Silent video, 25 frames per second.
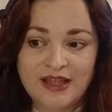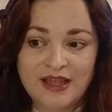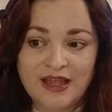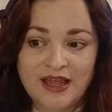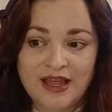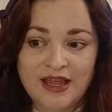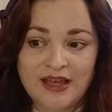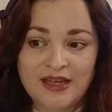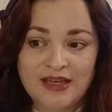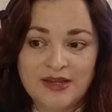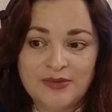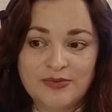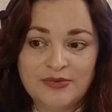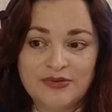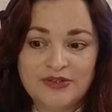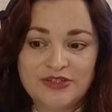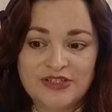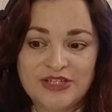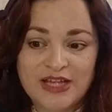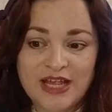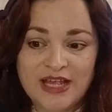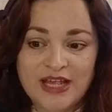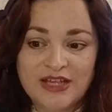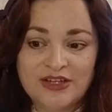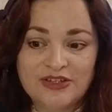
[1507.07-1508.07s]
any
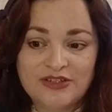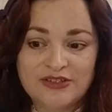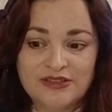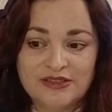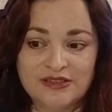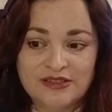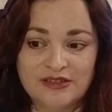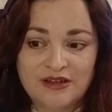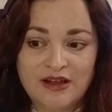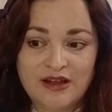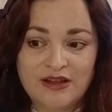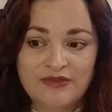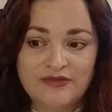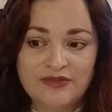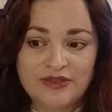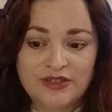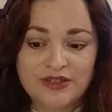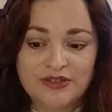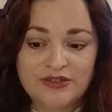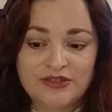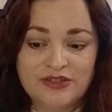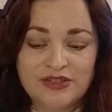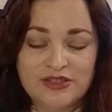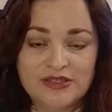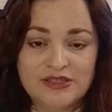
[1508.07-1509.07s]
projections or
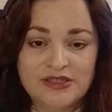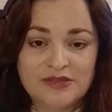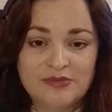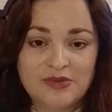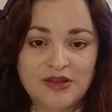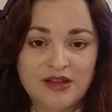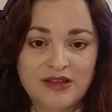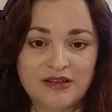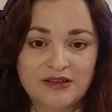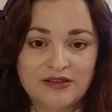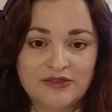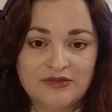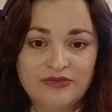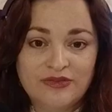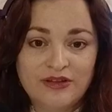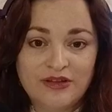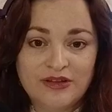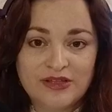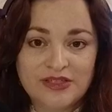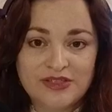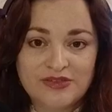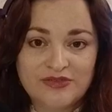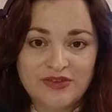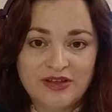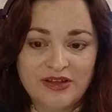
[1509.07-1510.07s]
convolutions upon the
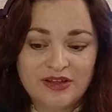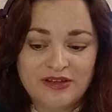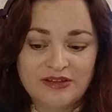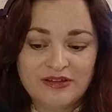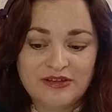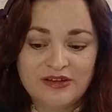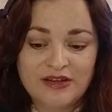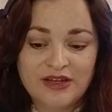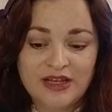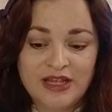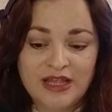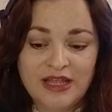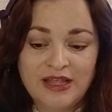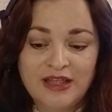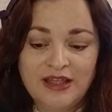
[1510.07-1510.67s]
false father,